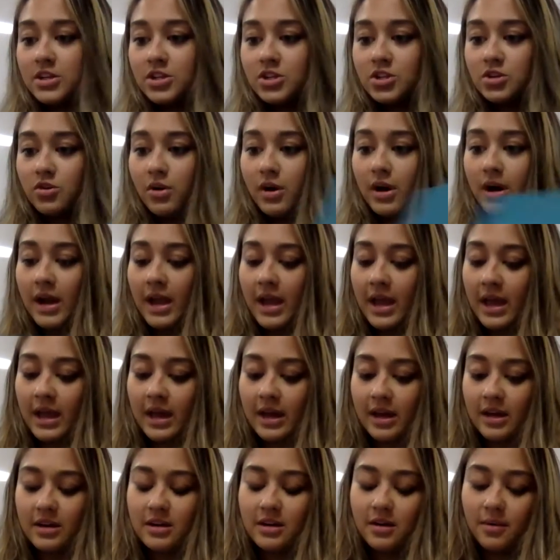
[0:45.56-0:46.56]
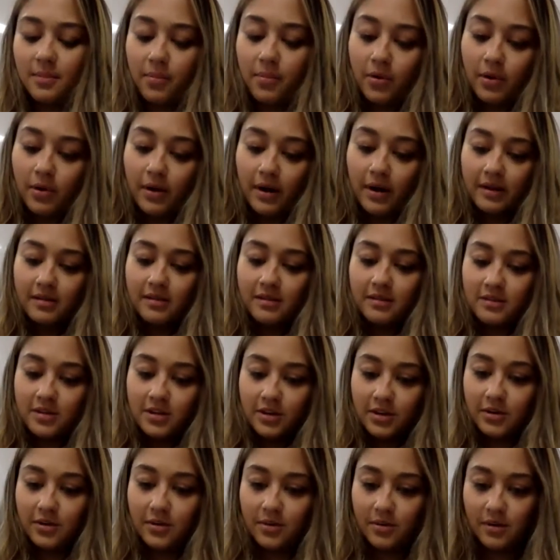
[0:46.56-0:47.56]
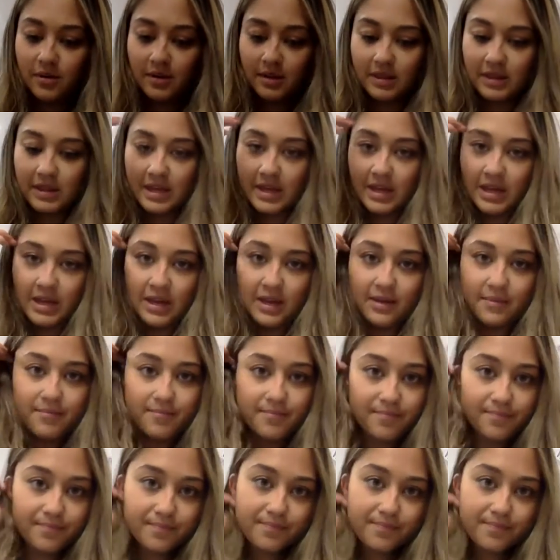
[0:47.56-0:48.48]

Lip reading: shorthand points to the